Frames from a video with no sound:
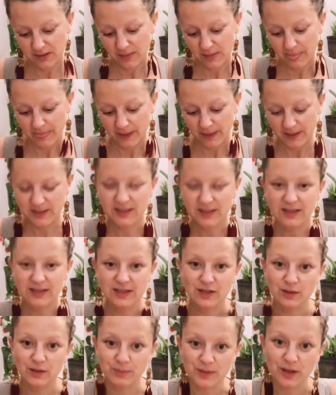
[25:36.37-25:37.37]
sit,
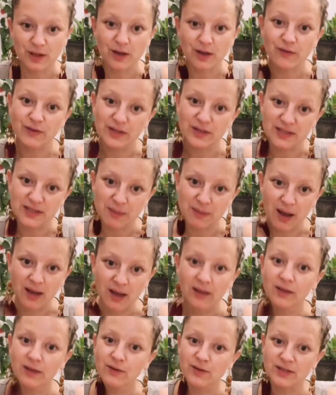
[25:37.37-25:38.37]
observe and
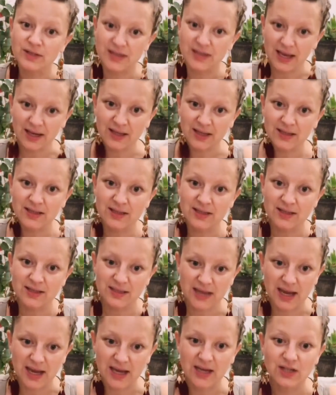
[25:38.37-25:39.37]
smile. Your second
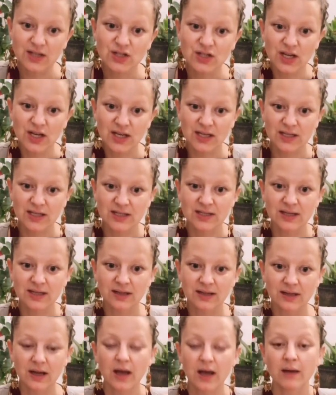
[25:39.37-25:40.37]
stage is
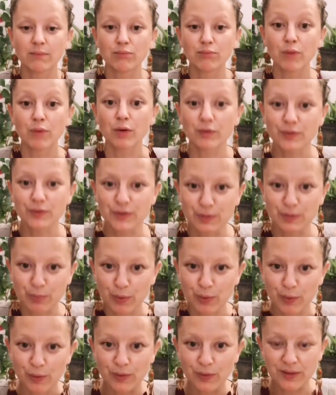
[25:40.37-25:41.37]
moral
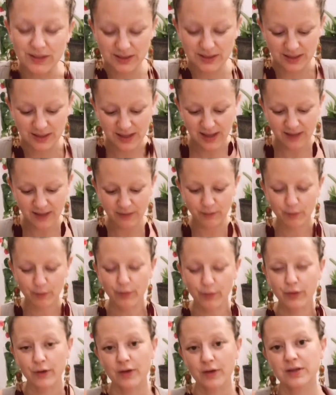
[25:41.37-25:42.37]
support, and your
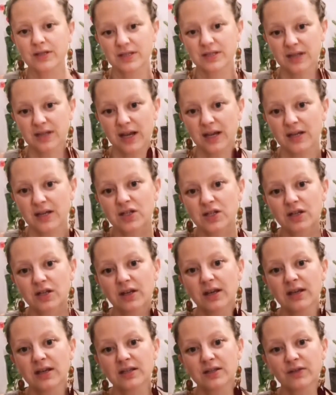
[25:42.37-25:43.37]
third stage
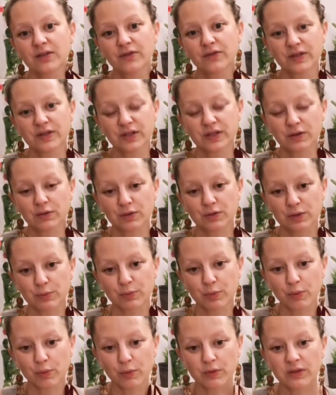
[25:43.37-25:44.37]
is physical
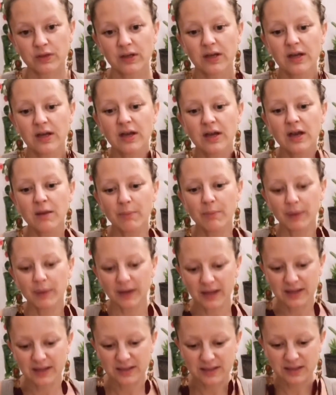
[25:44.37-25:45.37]
support. But
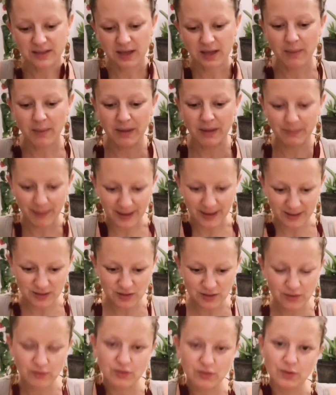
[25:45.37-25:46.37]
it's coming back
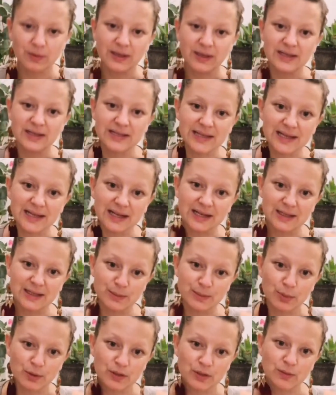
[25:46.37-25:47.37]
to doing as little as
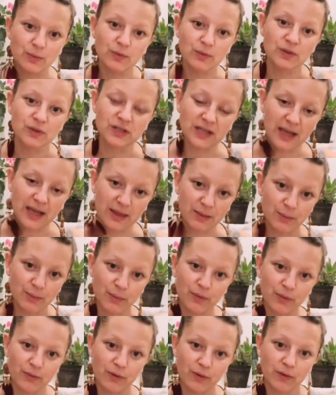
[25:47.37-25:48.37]
possible to get them
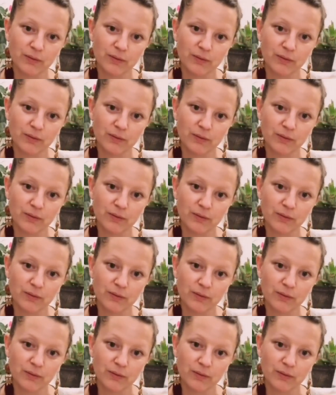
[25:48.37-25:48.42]
through,